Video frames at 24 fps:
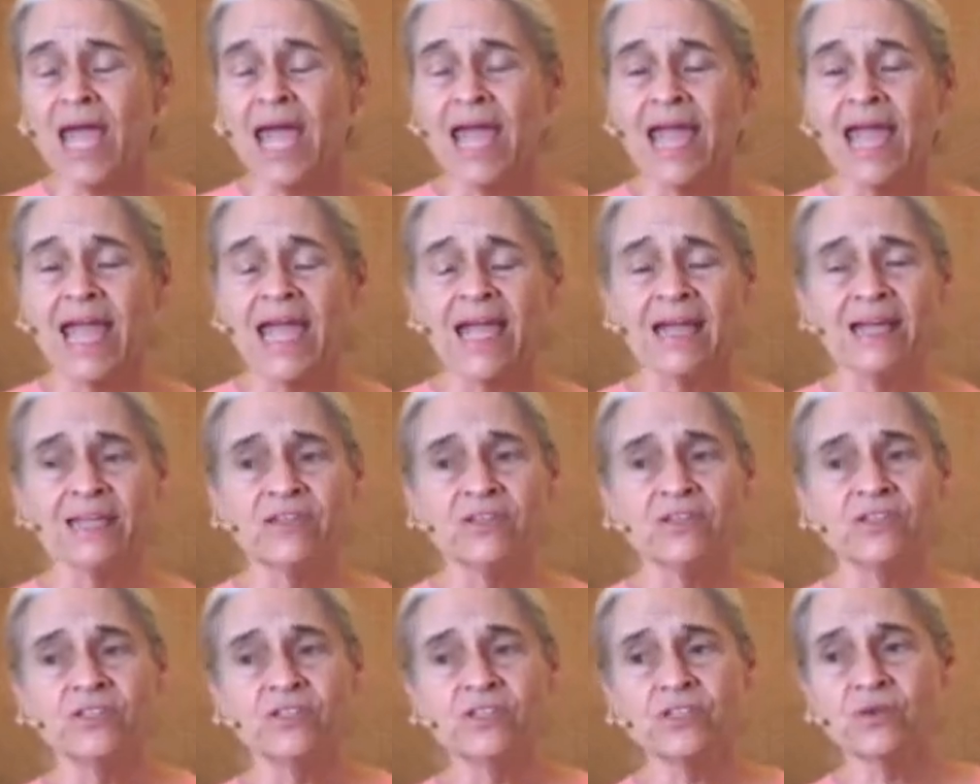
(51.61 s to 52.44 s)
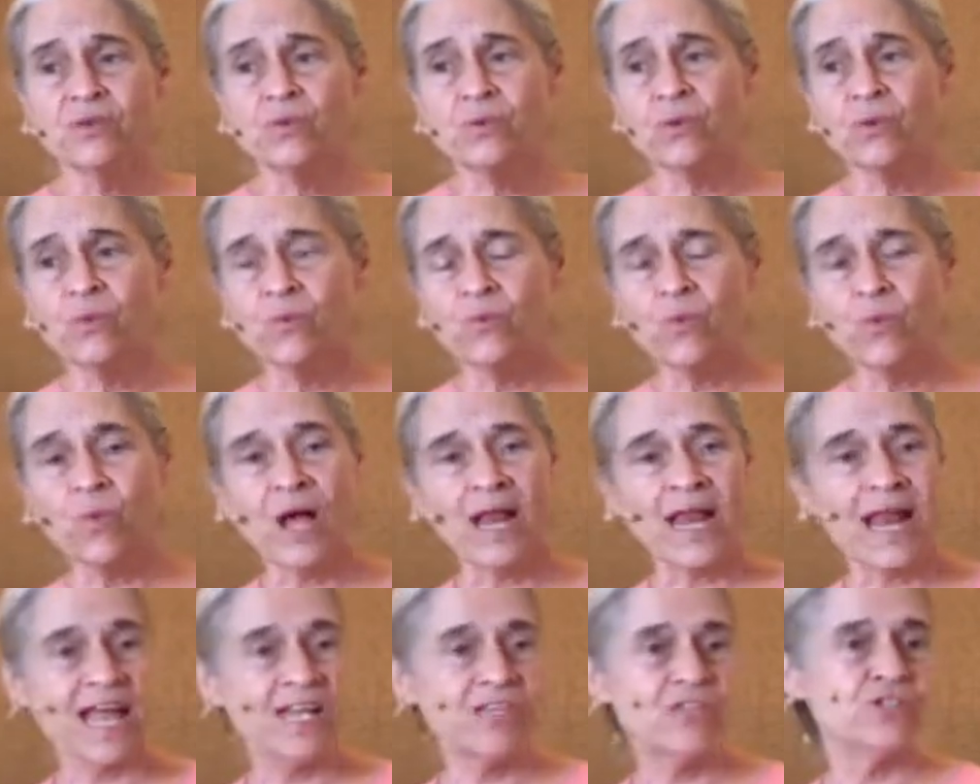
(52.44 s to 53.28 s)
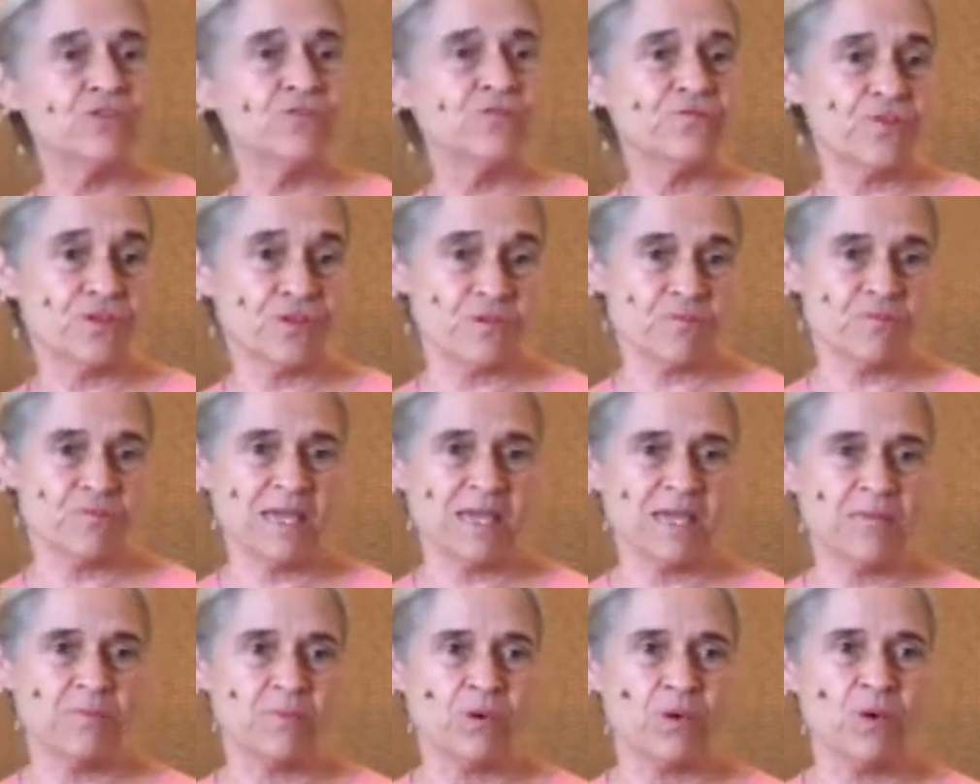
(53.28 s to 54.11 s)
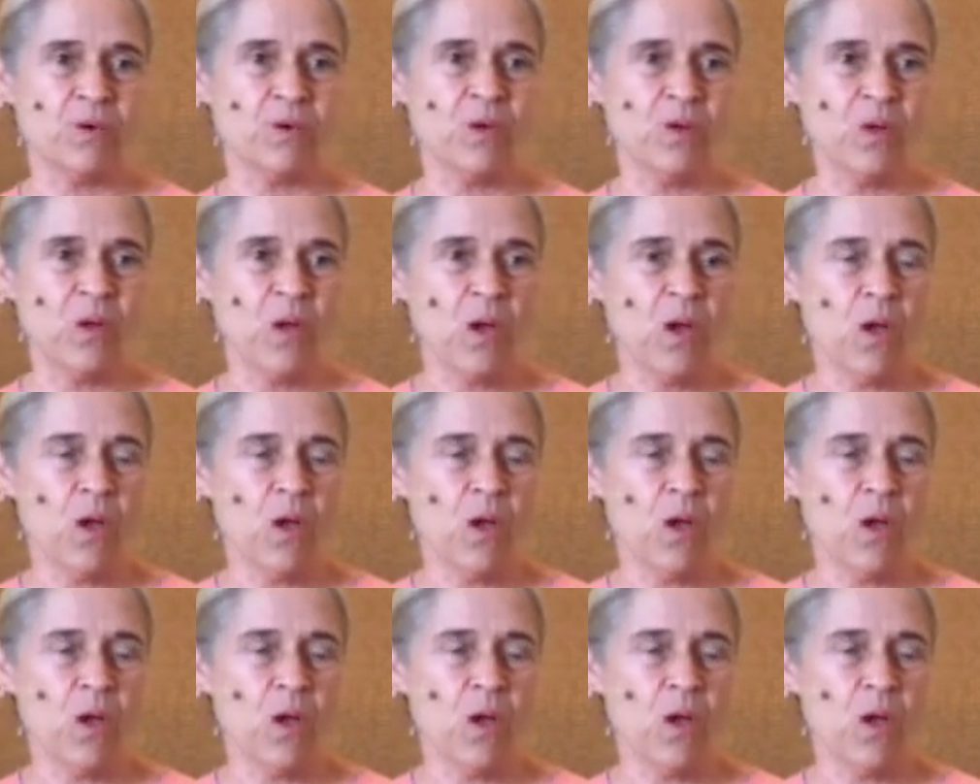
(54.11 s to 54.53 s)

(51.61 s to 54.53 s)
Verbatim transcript: and what I do for the people,